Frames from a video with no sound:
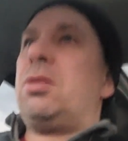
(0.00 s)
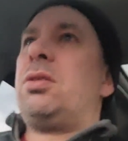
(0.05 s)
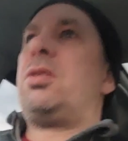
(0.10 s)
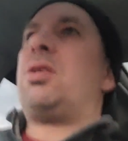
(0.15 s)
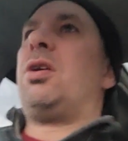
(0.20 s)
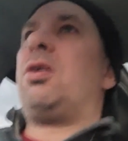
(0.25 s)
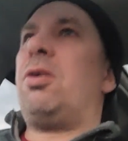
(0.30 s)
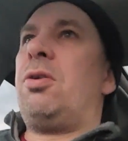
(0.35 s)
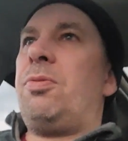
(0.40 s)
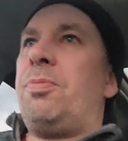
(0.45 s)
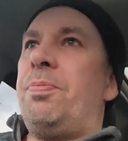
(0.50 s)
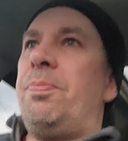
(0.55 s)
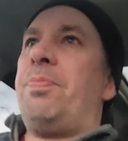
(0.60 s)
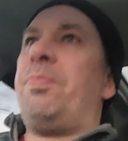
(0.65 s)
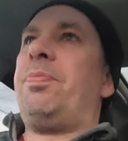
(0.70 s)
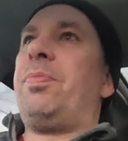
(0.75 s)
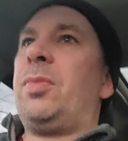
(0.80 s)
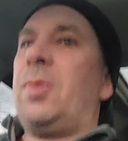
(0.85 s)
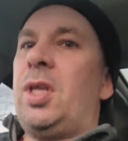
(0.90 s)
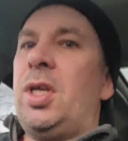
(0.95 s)
So.
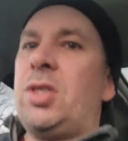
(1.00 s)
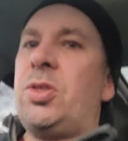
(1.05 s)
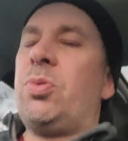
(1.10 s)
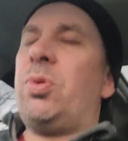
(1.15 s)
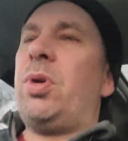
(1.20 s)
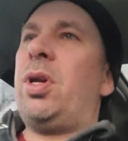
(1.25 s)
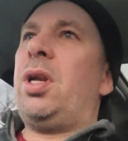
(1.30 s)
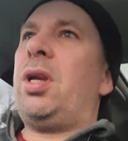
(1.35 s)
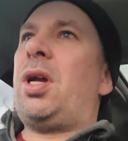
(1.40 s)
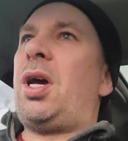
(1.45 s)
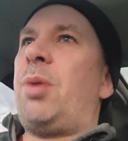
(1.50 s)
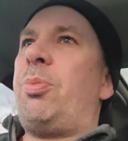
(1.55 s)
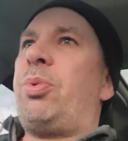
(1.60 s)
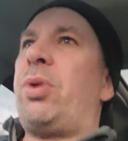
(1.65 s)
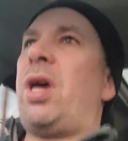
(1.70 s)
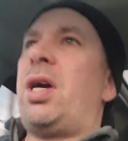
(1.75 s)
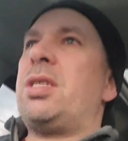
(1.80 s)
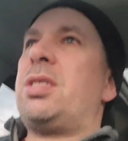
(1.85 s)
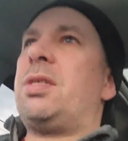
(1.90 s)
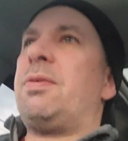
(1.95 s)
This one I
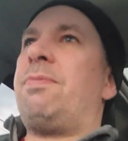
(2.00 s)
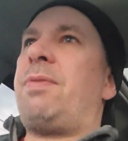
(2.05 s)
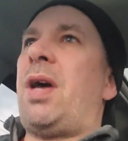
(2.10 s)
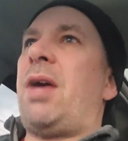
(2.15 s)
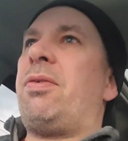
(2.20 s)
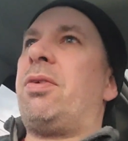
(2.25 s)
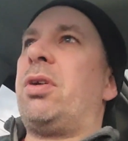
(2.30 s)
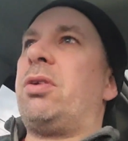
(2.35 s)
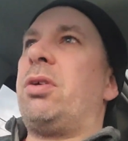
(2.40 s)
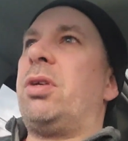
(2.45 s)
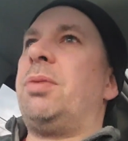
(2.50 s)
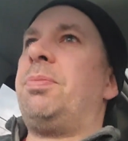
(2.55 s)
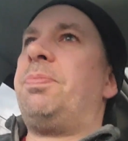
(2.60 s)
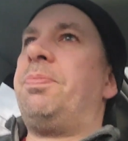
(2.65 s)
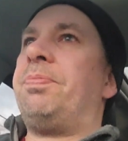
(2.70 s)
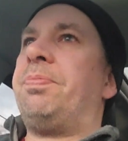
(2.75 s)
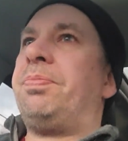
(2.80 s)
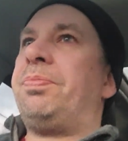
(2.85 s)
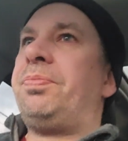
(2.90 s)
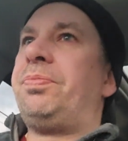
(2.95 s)
priced at five hundred
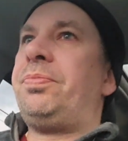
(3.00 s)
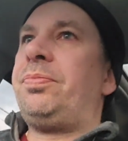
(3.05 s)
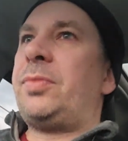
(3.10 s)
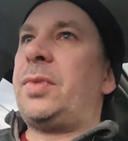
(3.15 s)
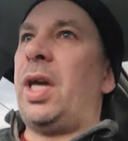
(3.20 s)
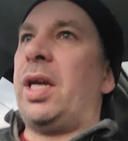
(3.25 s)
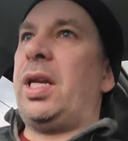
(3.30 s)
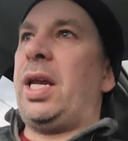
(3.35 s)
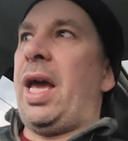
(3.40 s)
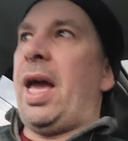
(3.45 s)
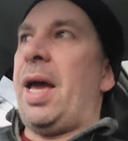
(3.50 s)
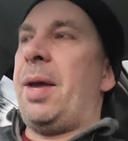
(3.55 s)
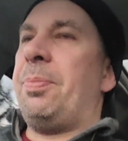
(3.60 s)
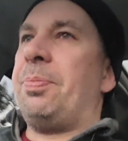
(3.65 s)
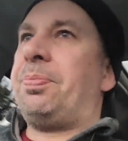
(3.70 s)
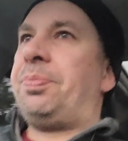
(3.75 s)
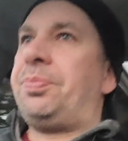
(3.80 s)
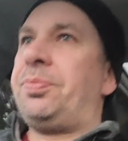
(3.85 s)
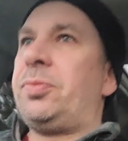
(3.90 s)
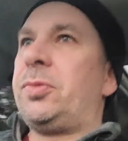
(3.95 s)
a day,
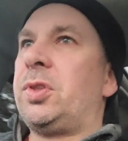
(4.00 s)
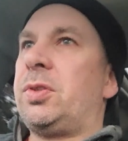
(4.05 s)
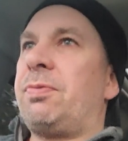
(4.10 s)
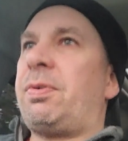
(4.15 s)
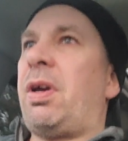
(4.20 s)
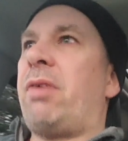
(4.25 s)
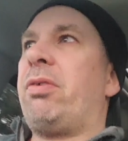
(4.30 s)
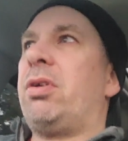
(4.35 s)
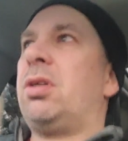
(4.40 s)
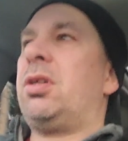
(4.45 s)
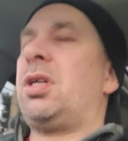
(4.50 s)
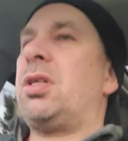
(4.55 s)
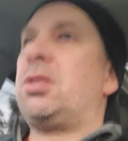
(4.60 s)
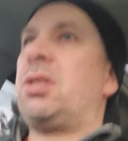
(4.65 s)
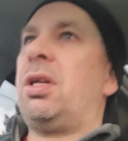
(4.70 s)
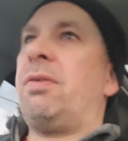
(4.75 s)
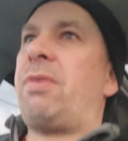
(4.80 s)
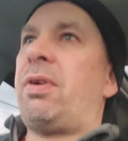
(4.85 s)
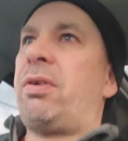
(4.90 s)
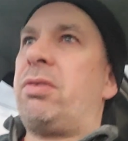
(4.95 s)
so five hundred
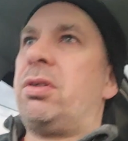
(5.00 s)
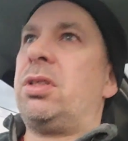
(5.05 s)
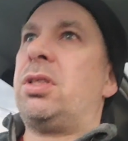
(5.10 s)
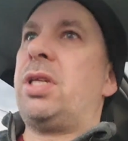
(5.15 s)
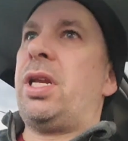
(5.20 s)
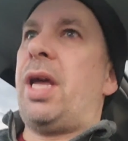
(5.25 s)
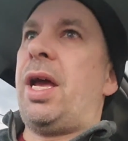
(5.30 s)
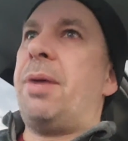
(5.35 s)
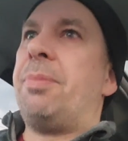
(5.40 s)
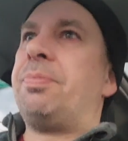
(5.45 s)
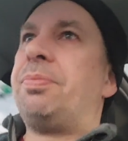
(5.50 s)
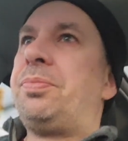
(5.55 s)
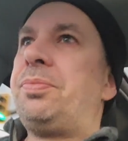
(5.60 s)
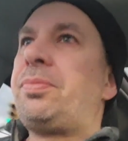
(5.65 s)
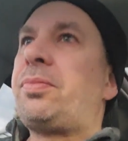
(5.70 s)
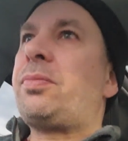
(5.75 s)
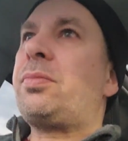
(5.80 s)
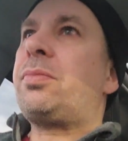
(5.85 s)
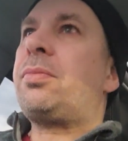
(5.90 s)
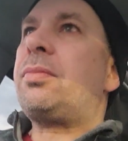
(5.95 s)
yesterday, five hundred today,
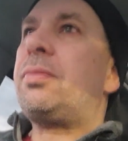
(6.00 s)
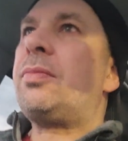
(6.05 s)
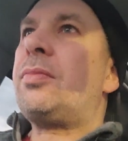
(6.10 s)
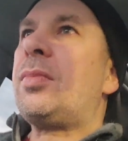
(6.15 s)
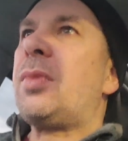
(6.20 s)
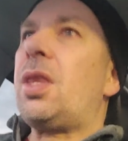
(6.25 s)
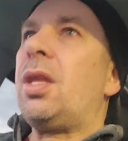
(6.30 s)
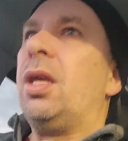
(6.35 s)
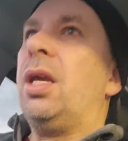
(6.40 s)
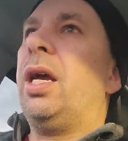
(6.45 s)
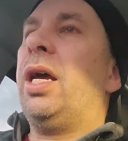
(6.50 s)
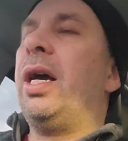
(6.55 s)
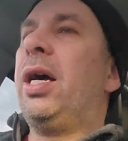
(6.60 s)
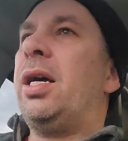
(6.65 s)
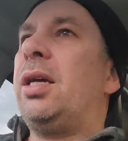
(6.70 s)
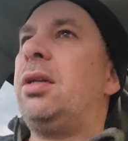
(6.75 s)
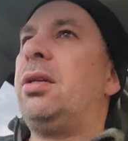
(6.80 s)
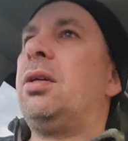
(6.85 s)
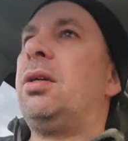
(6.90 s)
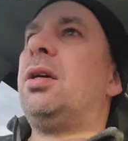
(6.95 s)

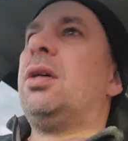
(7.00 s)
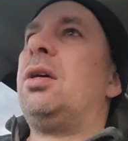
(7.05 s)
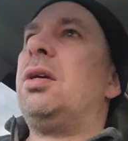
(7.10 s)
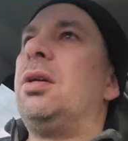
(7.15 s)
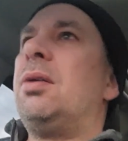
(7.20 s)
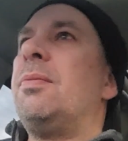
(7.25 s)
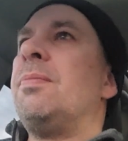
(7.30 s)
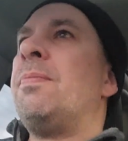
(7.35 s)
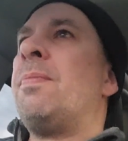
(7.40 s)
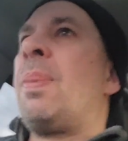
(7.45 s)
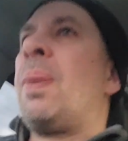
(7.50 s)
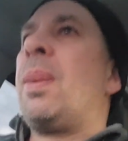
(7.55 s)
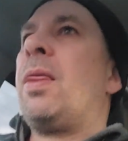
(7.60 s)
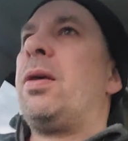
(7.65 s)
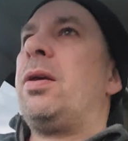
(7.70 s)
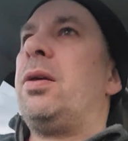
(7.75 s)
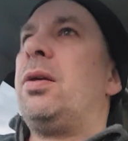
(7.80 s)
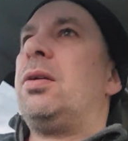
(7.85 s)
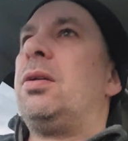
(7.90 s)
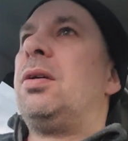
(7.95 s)
and
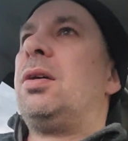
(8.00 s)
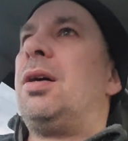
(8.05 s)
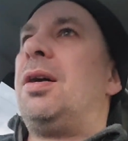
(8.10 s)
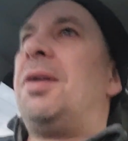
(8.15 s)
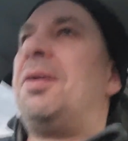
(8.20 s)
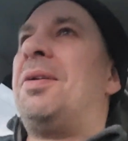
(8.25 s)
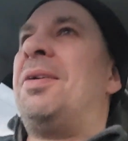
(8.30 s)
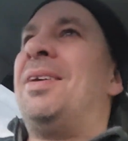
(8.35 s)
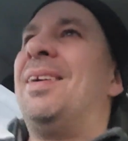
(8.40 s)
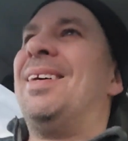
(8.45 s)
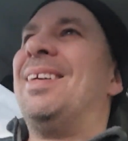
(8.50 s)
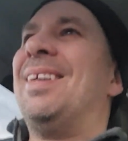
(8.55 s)
uh,